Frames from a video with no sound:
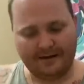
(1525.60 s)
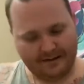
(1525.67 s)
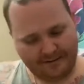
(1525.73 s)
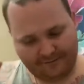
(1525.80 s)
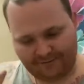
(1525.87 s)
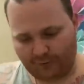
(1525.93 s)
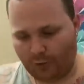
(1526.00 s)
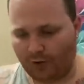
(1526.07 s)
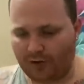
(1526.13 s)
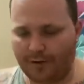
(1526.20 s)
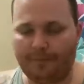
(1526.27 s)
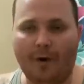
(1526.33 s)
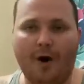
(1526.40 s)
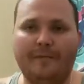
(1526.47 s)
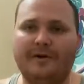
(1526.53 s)
Florida
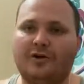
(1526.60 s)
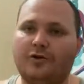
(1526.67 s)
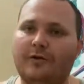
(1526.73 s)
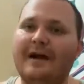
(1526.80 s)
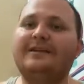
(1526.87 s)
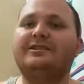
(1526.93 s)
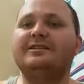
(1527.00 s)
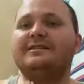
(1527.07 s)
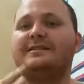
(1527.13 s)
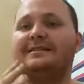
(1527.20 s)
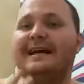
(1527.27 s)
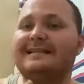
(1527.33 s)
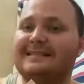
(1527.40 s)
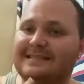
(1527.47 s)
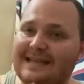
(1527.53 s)
Department of Corrections,
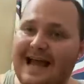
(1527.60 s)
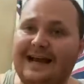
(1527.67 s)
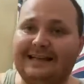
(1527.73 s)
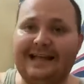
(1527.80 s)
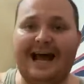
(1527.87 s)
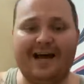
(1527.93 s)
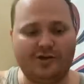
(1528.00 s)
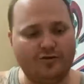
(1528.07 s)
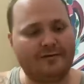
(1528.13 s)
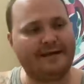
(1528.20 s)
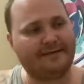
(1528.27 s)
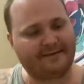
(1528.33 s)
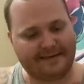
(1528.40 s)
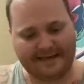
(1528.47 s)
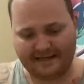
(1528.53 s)
that's exactly how you
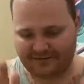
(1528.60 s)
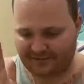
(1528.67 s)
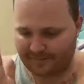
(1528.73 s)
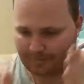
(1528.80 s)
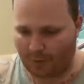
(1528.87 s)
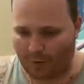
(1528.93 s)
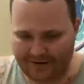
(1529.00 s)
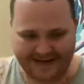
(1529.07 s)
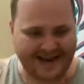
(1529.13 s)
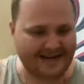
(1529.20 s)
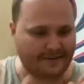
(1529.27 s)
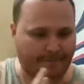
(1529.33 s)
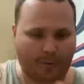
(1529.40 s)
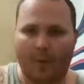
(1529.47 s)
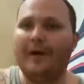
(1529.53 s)
get things from point A
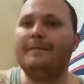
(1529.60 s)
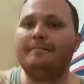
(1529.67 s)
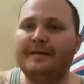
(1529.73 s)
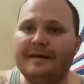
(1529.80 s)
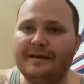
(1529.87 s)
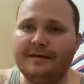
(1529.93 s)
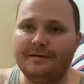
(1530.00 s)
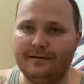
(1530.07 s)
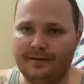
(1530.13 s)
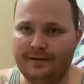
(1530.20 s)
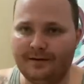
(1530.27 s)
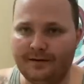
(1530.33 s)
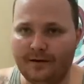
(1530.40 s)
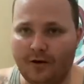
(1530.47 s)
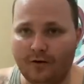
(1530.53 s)
to point B.
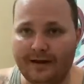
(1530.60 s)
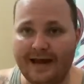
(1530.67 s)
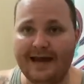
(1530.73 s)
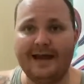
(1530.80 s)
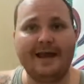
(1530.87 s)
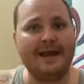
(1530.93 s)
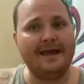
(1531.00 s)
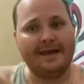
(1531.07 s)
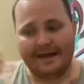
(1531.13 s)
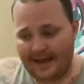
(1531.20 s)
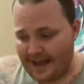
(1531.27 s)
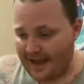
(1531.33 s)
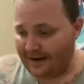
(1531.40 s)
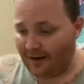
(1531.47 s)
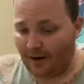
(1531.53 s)
Okay?
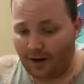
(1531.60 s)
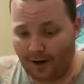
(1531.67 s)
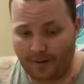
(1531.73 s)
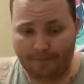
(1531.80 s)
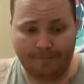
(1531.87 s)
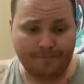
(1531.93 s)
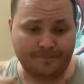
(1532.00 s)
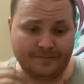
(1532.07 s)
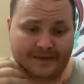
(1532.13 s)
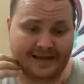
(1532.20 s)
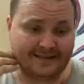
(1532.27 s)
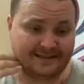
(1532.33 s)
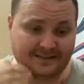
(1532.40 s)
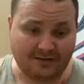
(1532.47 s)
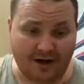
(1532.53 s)
And
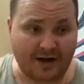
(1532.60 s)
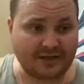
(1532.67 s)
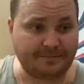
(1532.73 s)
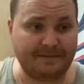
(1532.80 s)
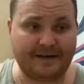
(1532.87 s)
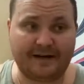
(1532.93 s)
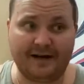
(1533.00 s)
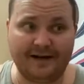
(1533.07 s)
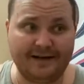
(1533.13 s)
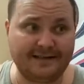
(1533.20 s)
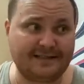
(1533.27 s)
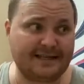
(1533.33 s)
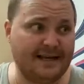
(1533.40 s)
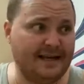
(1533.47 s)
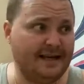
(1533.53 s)
it sucks
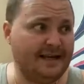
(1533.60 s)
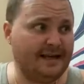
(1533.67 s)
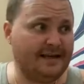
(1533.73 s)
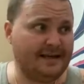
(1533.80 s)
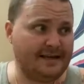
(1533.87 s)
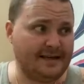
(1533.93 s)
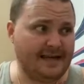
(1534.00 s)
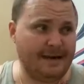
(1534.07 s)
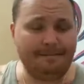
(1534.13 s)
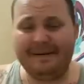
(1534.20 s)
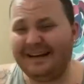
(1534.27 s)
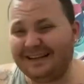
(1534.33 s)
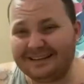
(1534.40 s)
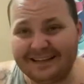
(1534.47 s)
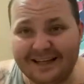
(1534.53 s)
because it
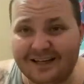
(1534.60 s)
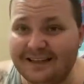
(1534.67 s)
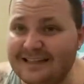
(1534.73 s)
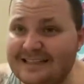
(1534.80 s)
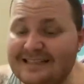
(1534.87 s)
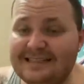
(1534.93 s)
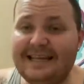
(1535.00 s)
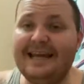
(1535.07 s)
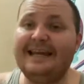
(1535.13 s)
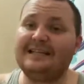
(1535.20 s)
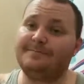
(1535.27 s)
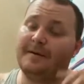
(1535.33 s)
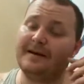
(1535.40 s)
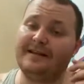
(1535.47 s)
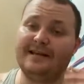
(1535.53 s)
be the littlest
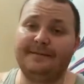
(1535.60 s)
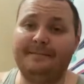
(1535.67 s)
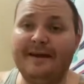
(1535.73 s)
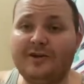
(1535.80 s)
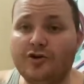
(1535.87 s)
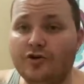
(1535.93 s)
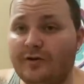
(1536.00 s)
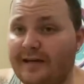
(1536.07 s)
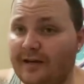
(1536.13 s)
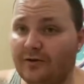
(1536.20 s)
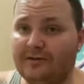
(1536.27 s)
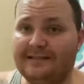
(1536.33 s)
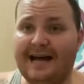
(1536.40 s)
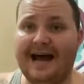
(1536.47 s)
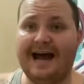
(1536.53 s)
things, but it makes you
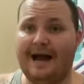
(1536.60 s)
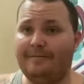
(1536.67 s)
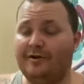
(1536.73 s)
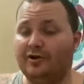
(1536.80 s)
kill time.